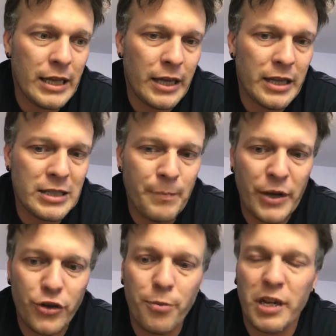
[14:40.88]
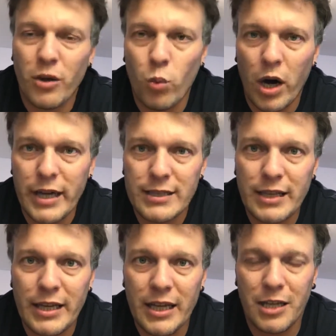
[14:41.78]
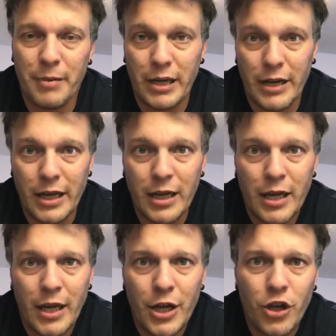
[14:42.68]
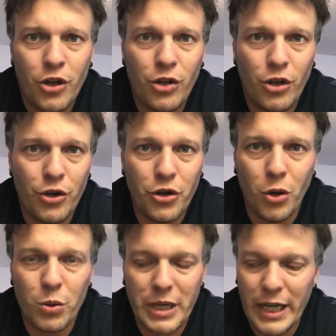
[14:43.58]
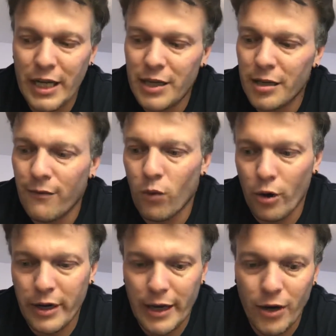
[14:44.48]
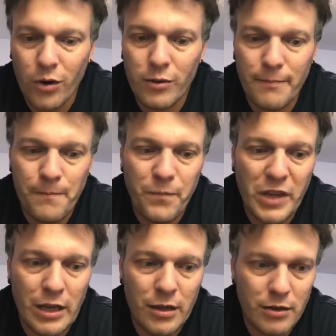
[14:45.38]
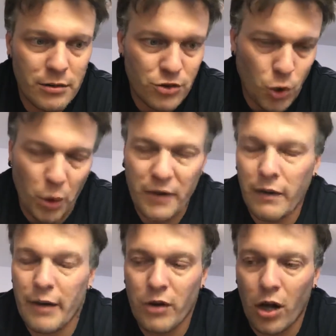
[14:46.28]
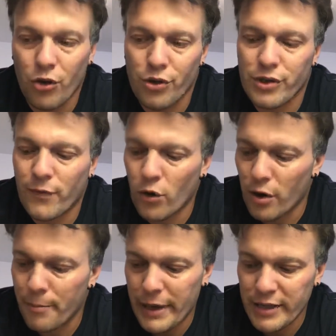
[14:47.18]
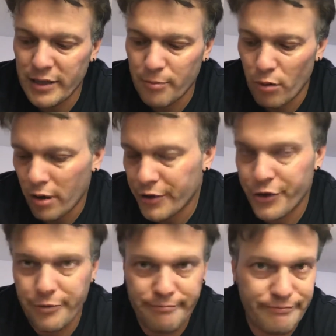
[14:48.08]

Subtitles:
spend your money wisely in the beginning. You don't need to fork out $25 for a basic brush.